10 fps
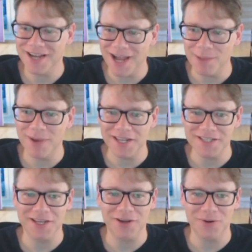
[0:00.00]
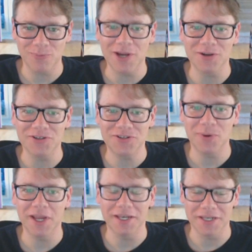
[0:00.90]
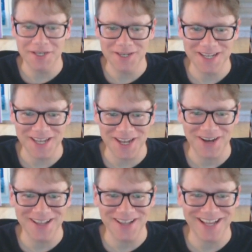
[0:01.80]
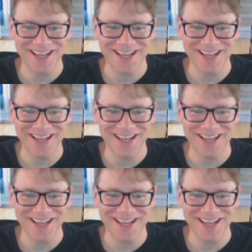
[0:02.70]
I bet it's like a weird twin, you know, like.